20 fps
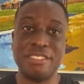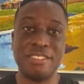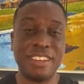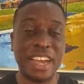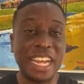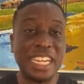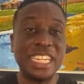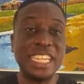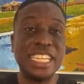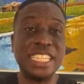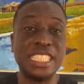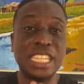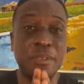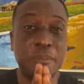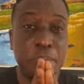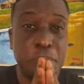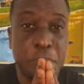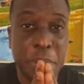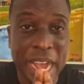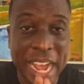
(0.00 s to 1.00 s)
That is
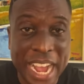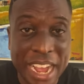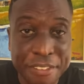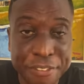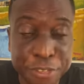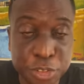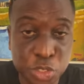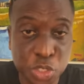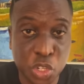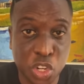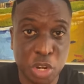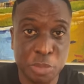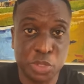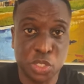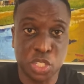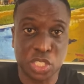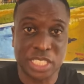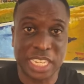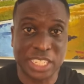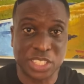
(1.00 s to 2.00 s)
a powerful
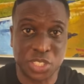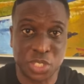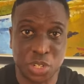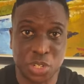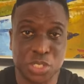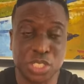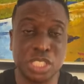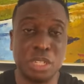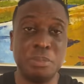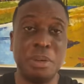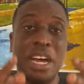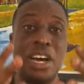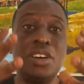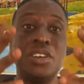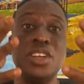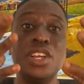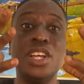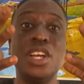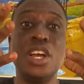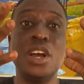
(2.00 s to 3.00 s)
scripture that talks
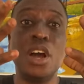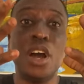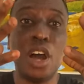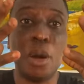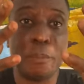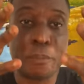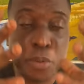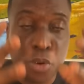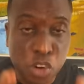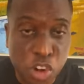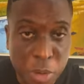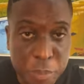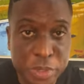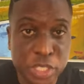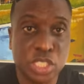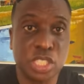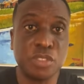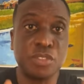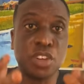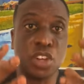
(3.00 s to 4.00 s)
about a
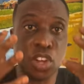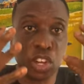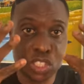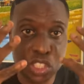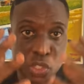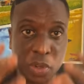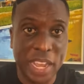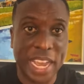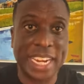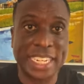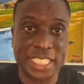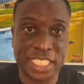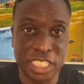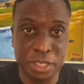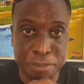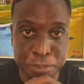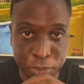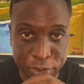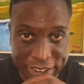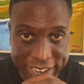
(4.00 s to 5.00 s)
promise of God to
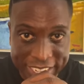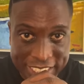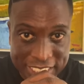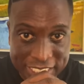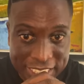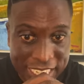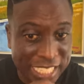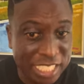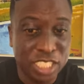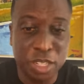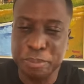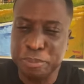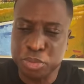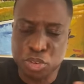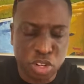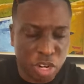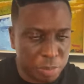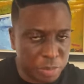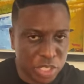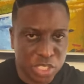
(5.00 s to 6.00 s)
answer prayers. That's a
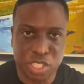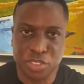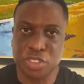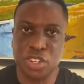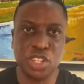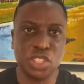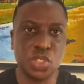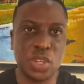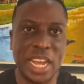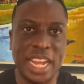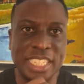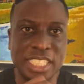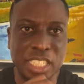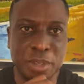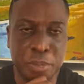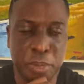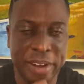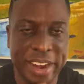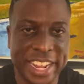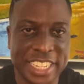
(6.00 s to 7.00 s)
promise of God to
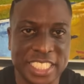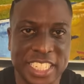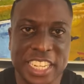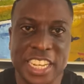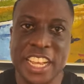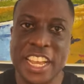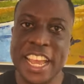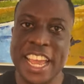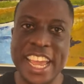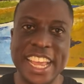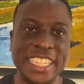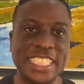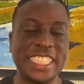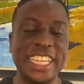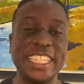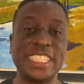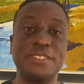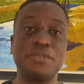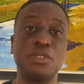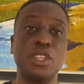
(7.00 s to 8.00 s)
answer prayers. It
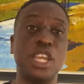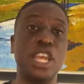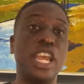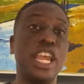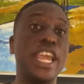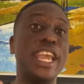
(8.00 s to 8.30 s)
says,